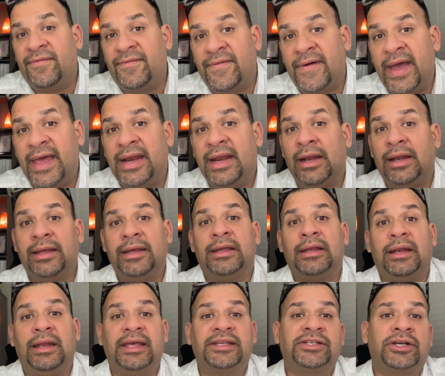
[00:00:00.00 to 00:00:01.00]
Finally,
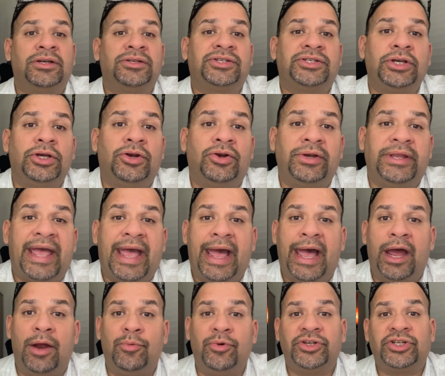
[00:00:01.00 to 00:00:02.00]
let's consider the
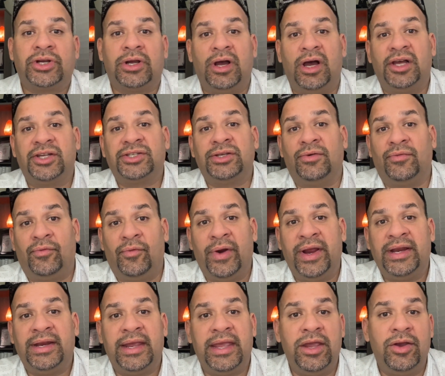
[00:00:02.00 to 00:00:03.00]
average cost of
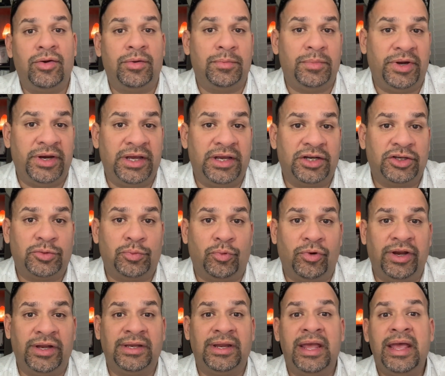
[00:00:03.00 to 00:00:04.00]
rent here in Bonita
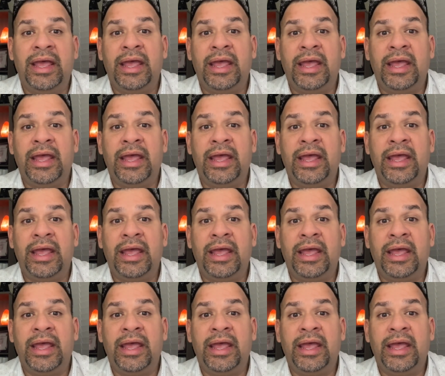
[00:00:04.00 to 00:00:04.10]
Springs.